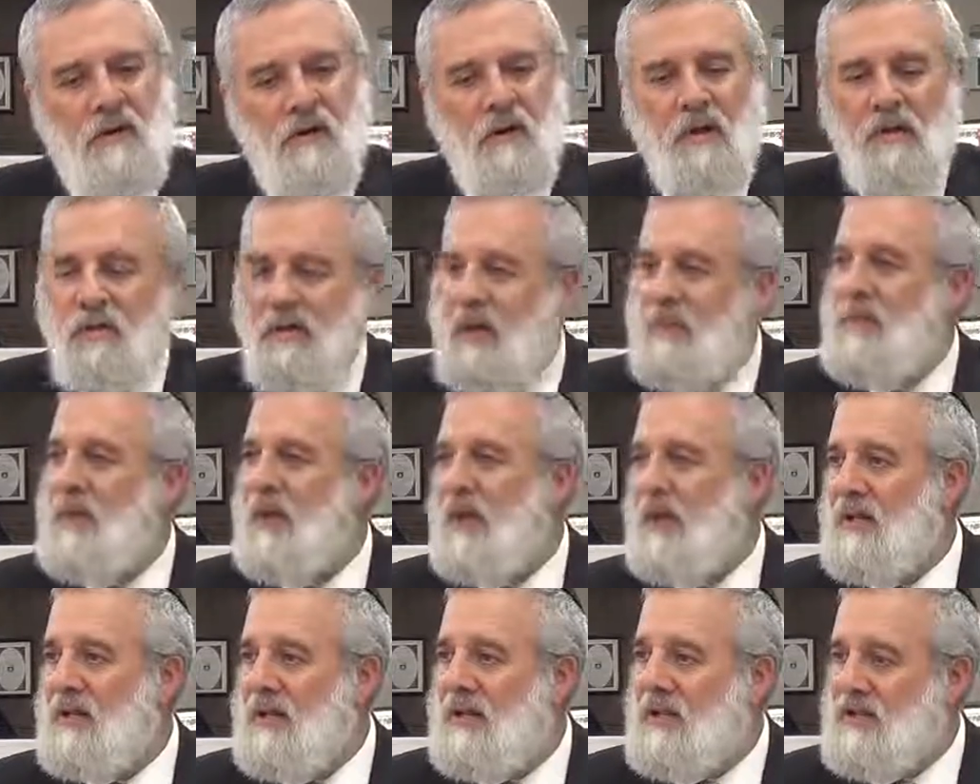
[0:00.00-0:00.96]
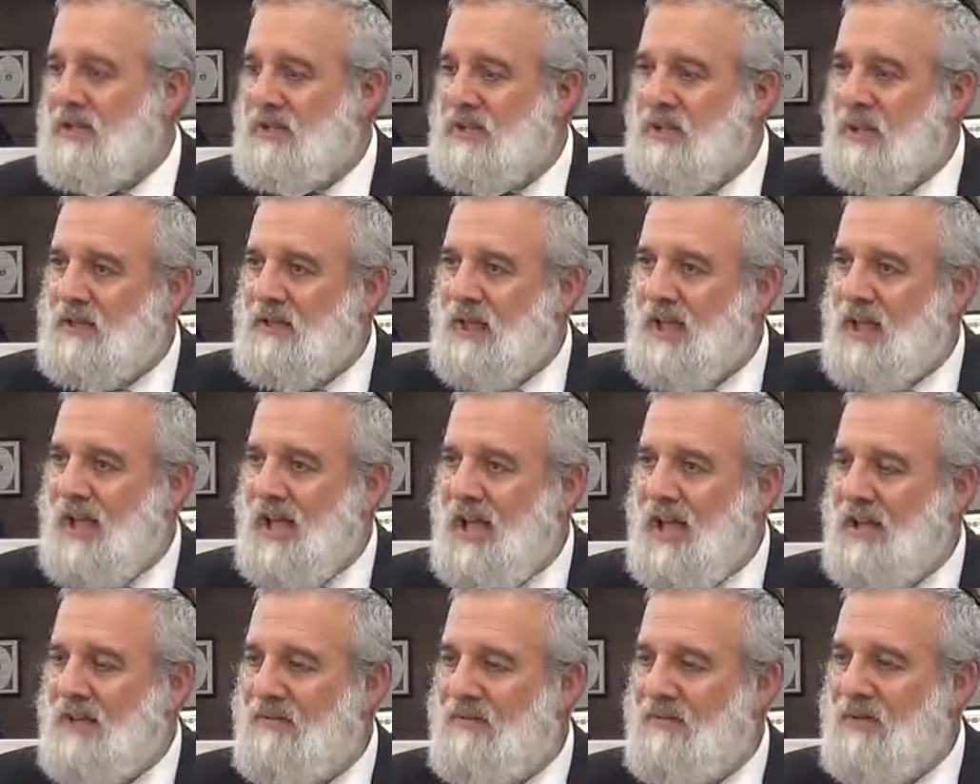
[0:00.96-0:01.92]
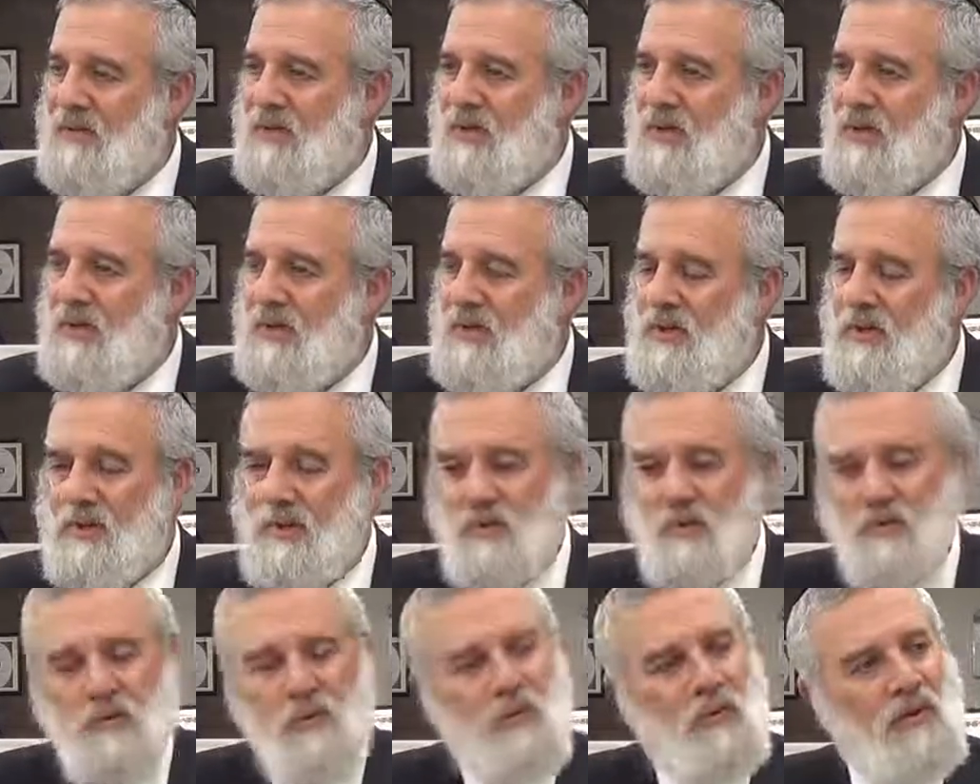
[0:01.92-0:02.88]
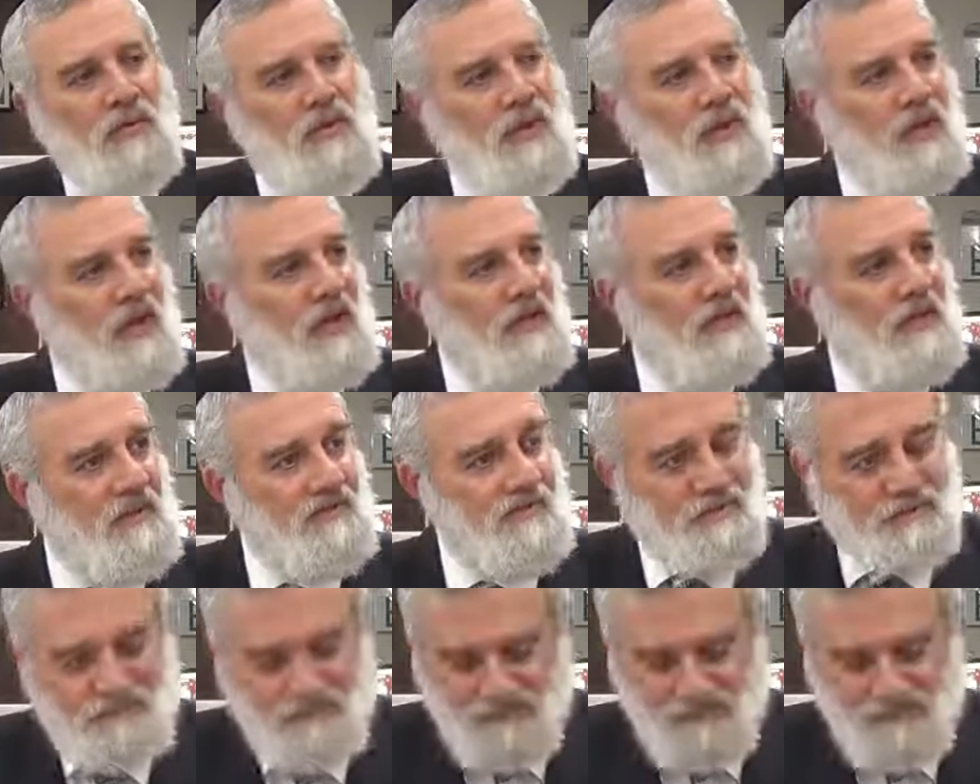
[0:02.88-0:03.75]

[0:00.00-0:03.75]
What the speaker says: all the abilities that they have to run the kingdom.